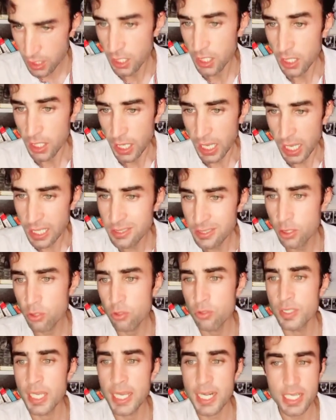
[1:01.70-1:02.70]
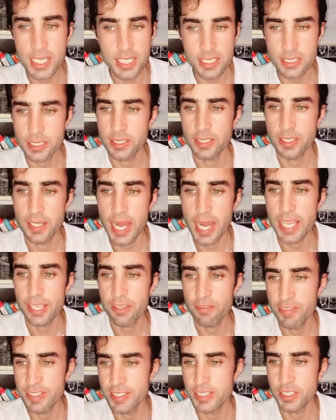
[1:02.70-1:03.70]
Although Nana doesn't like
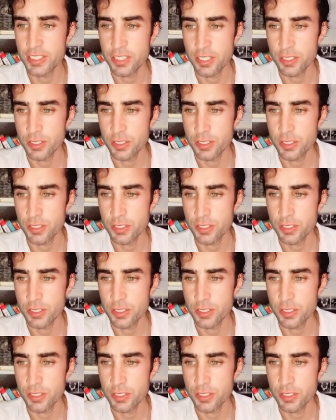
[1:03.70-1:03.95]
visitors